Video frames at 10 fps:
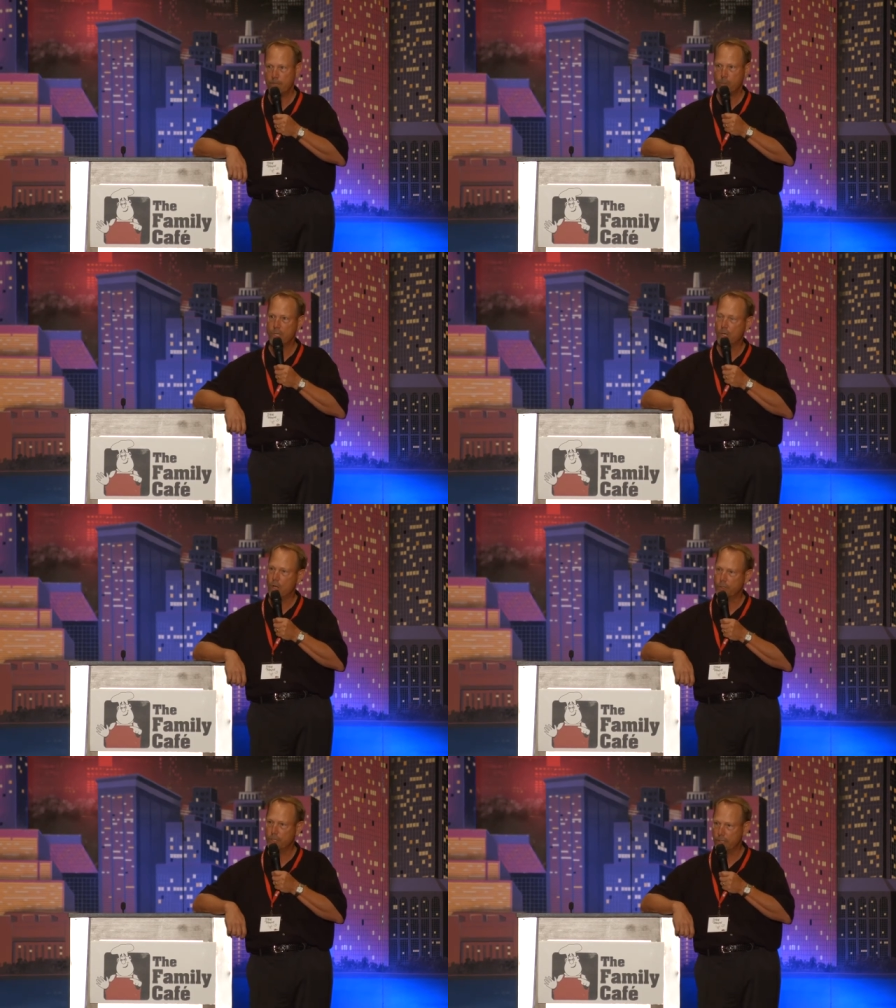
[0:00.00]
It was a
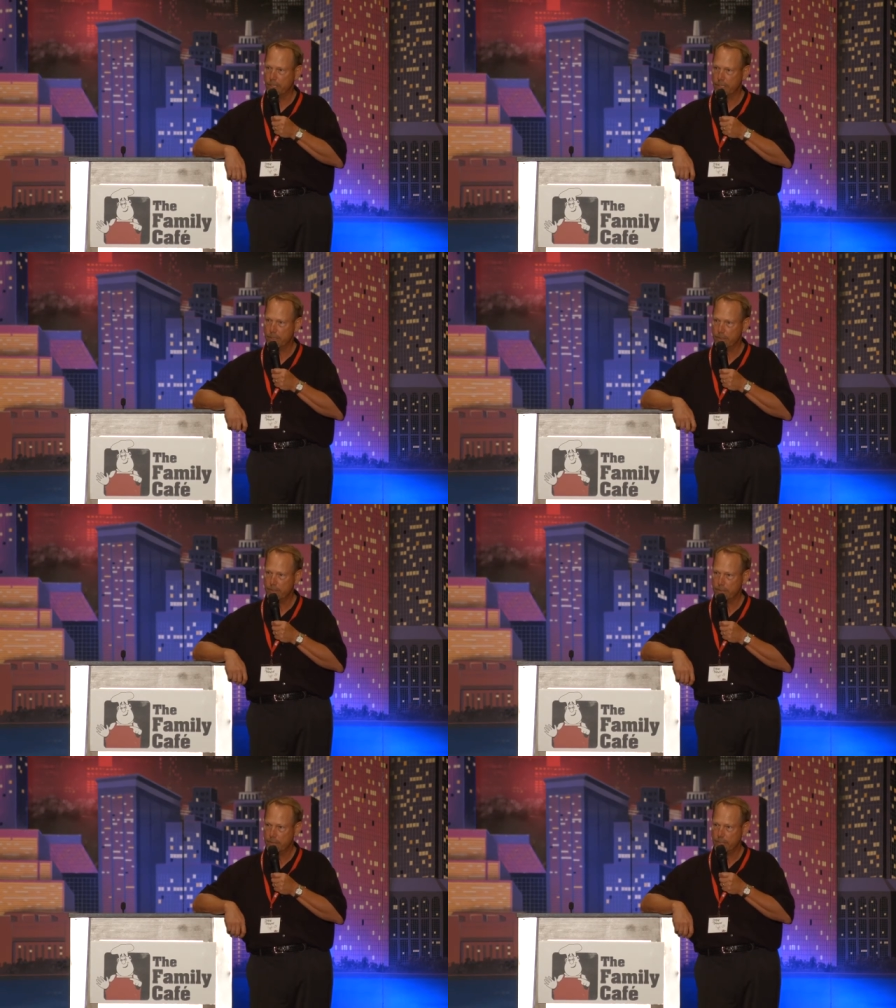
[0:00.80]
long journey
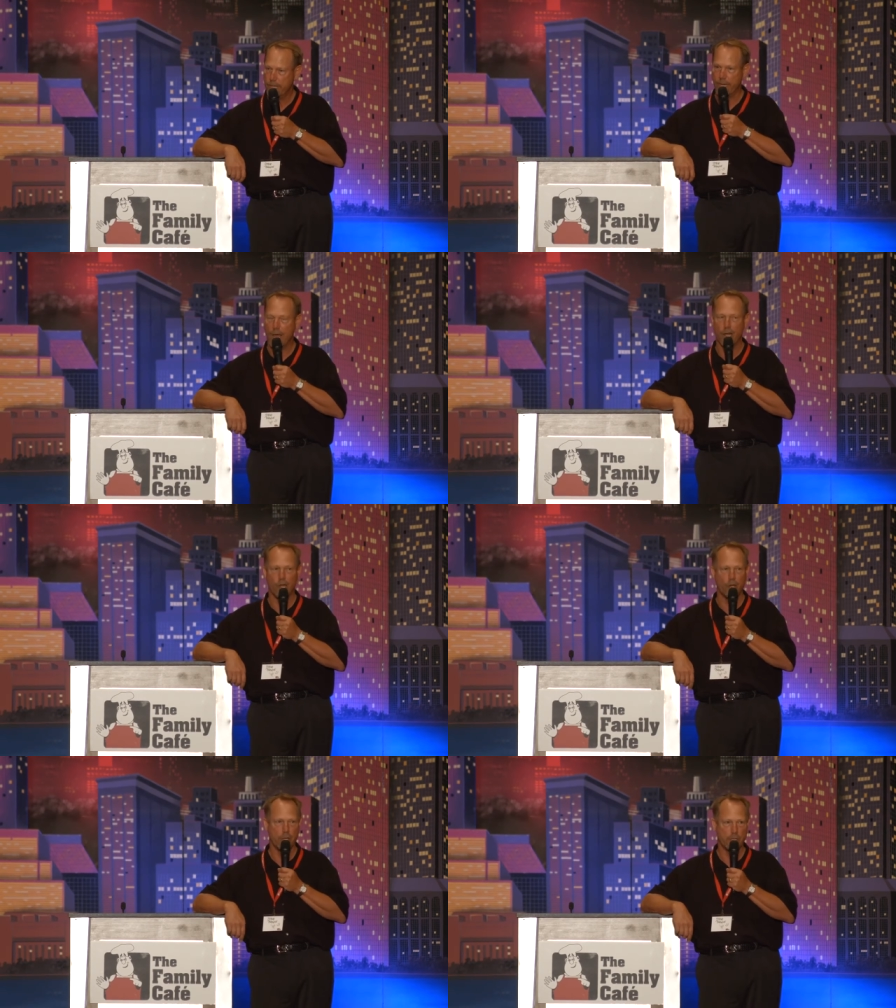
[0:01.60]
and a lot
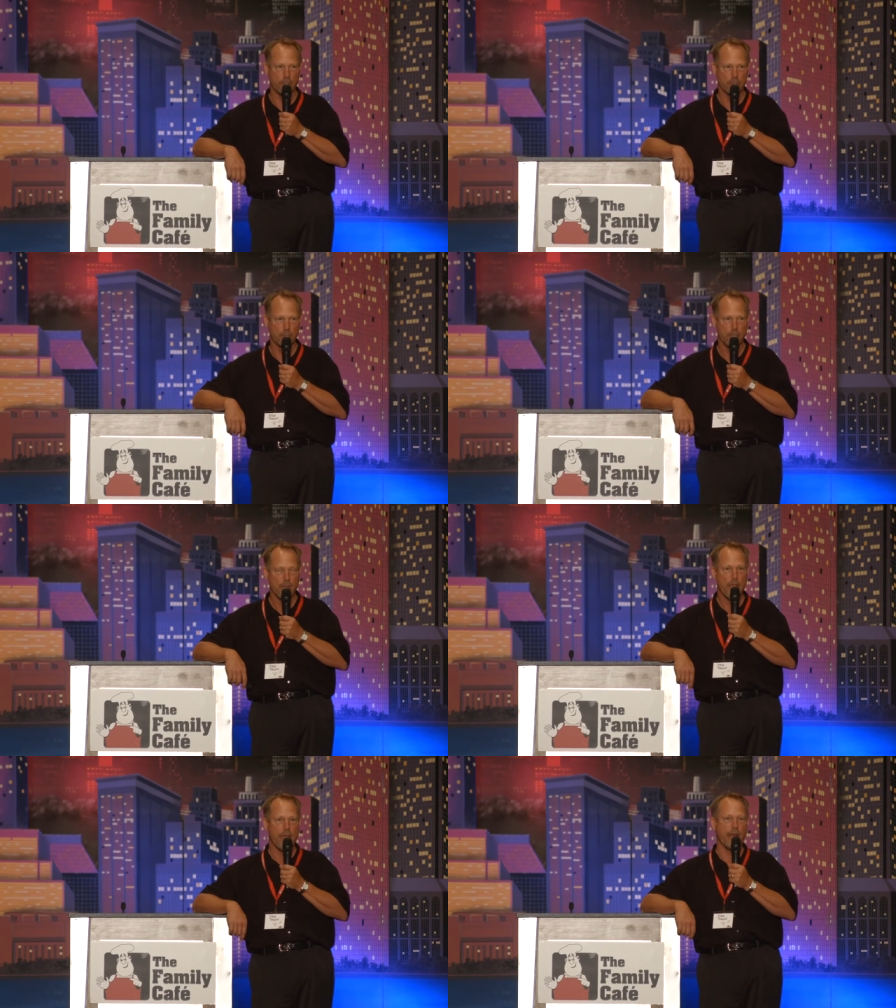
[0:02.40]
of learning.
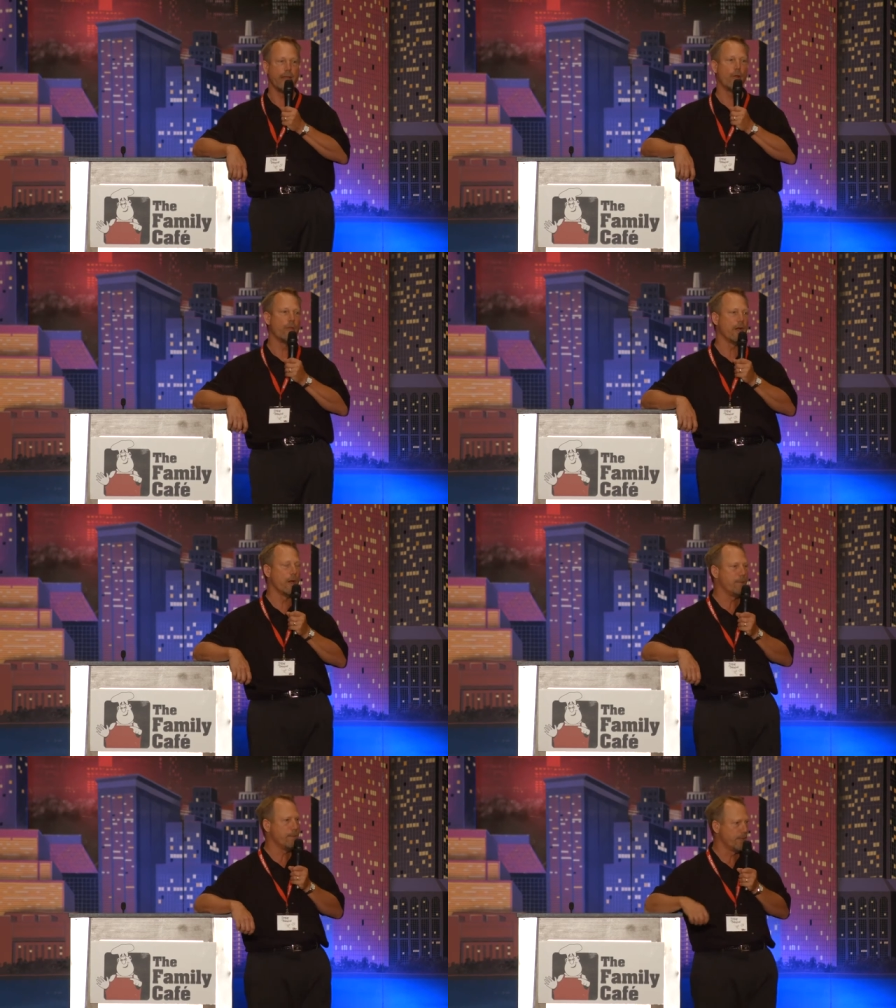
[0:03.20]
And I know
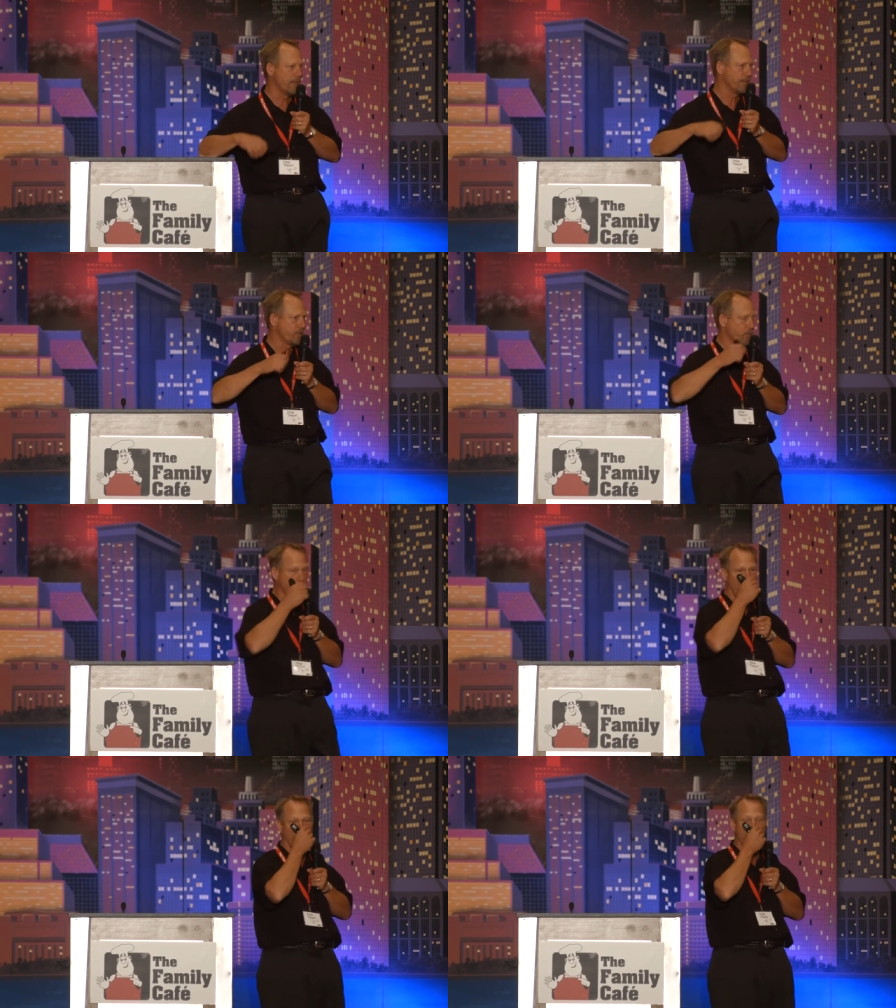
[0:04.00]
there are people in this
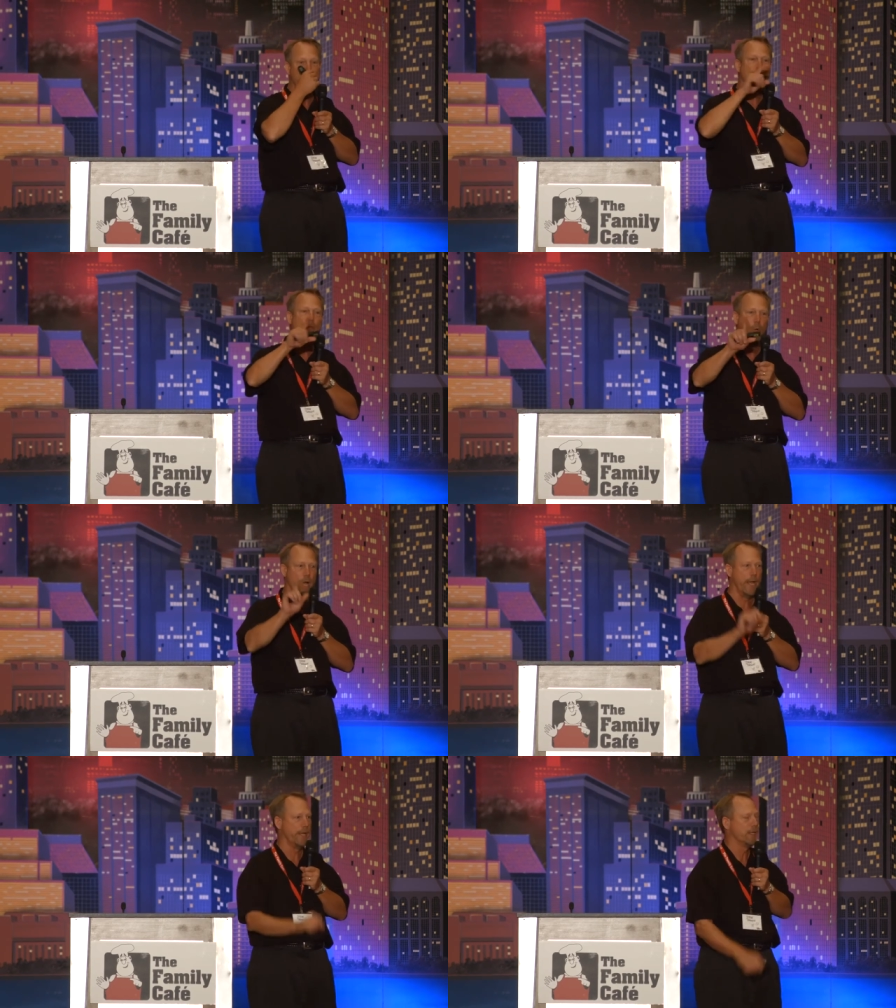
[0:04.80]
room. Oh, and by the
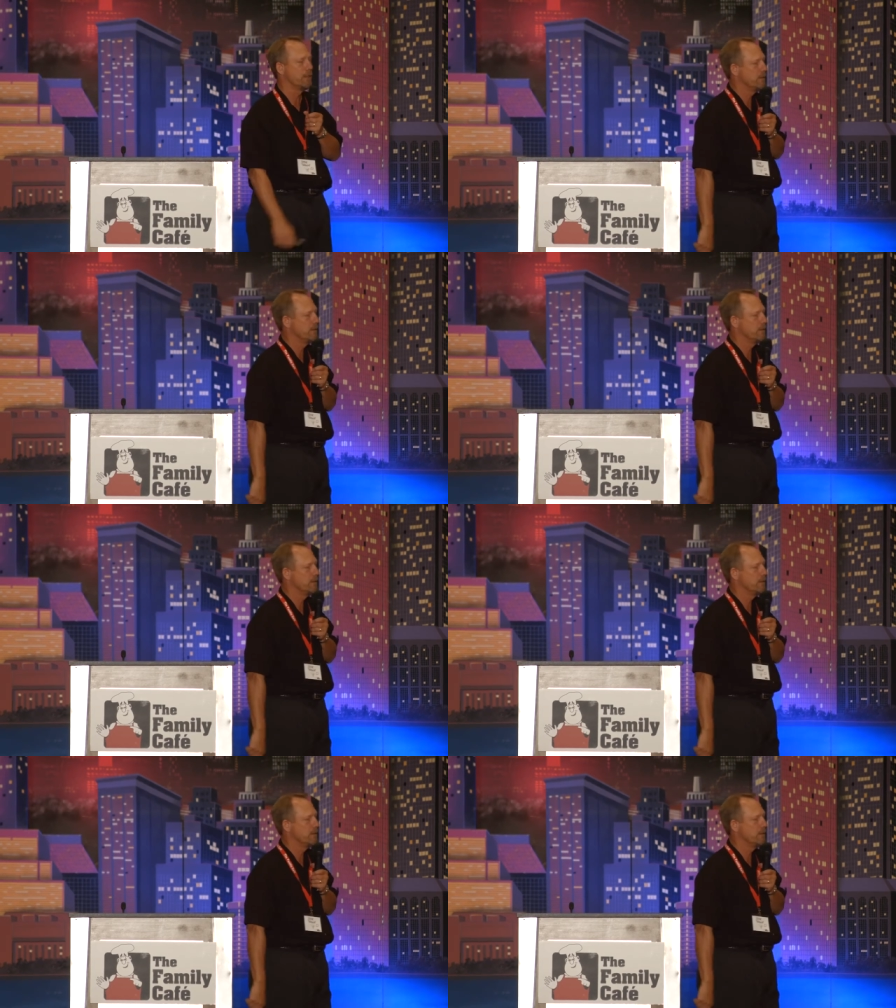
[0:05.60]
way,